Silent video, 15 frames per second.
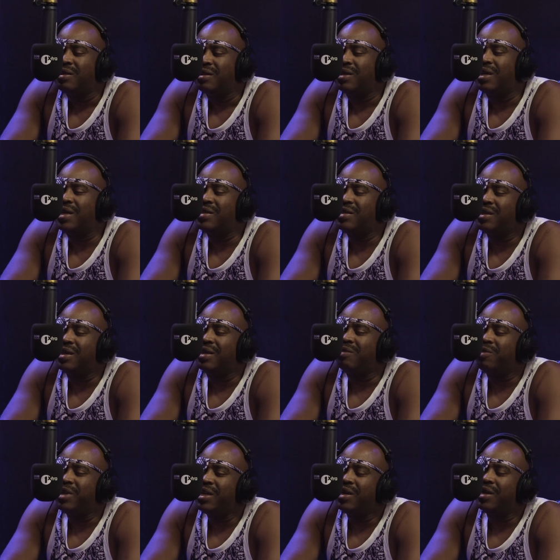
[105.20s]
That's it.
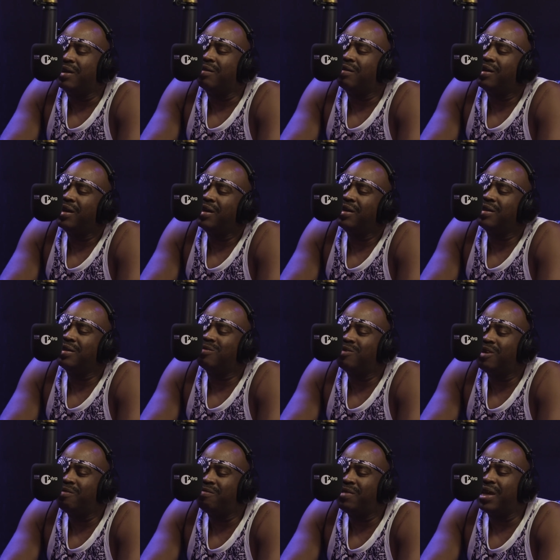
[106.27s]
We here. All I need is
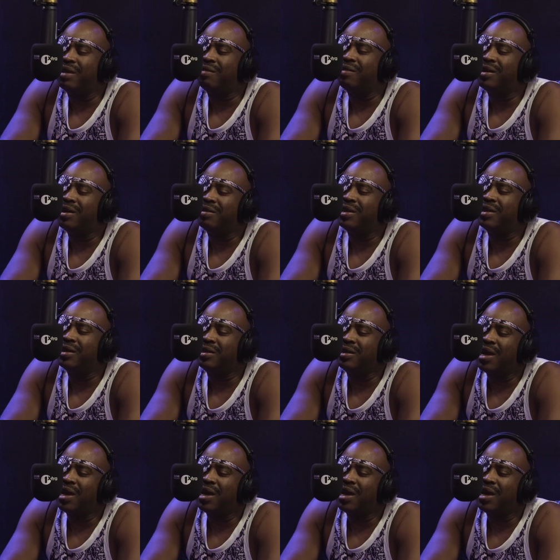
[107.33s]
one mic. What up, kid?